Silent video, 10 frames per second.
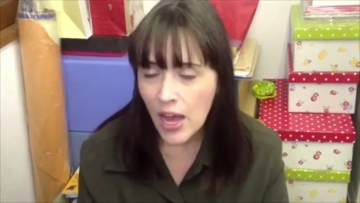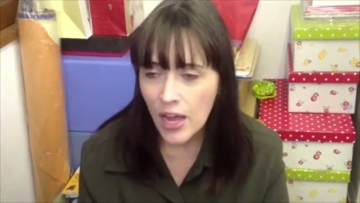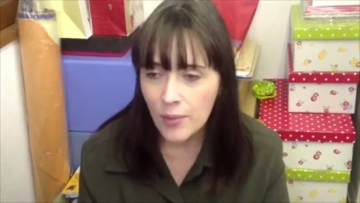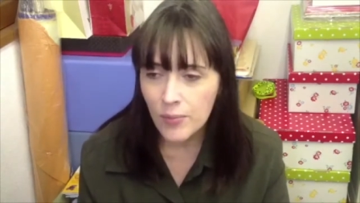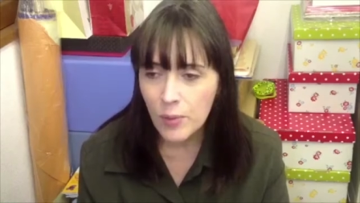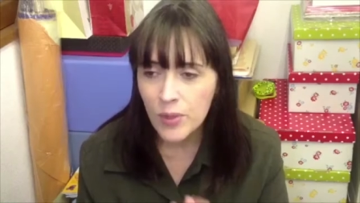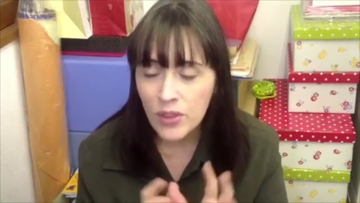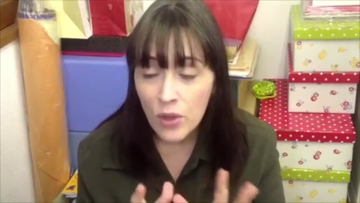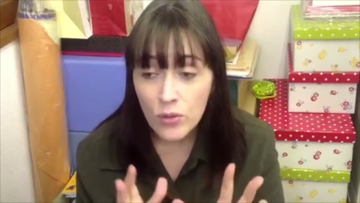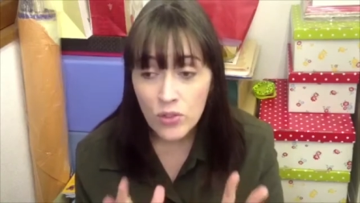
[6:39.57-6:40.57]

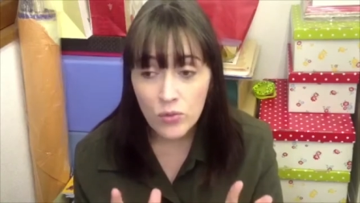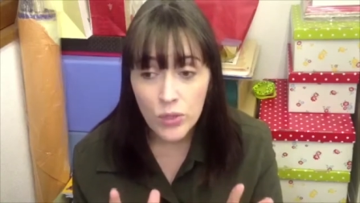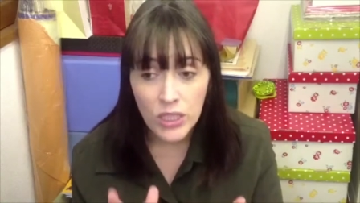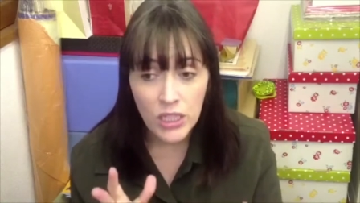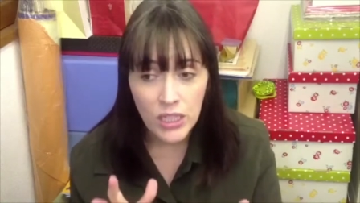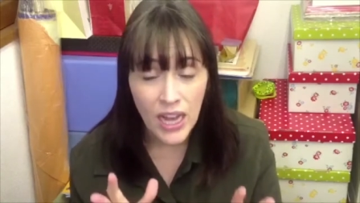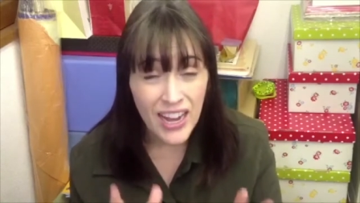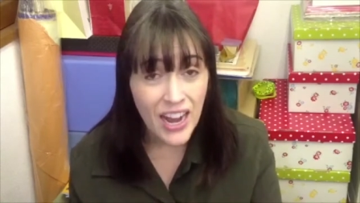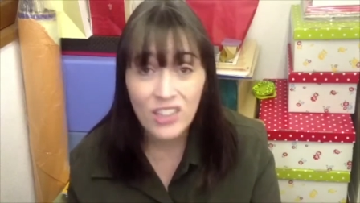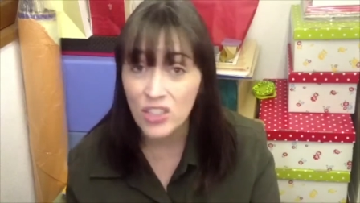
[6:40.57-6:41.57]
But those are really
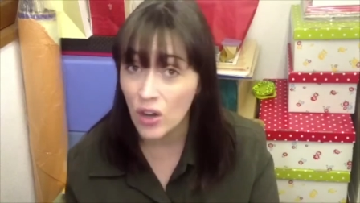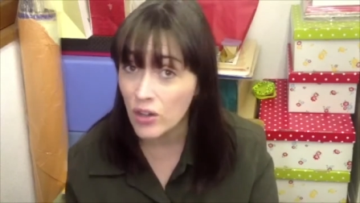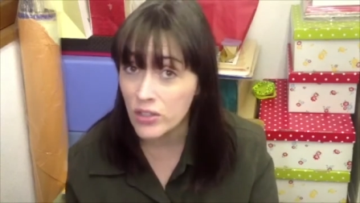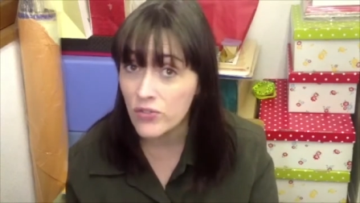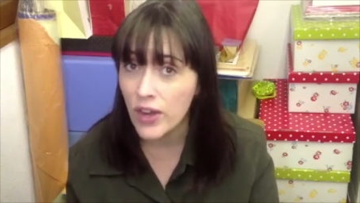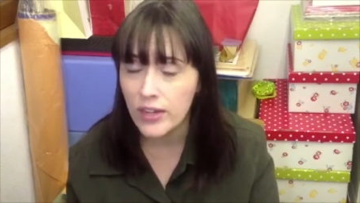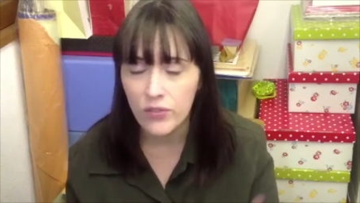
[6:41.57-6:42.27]
kind of actually hard to find.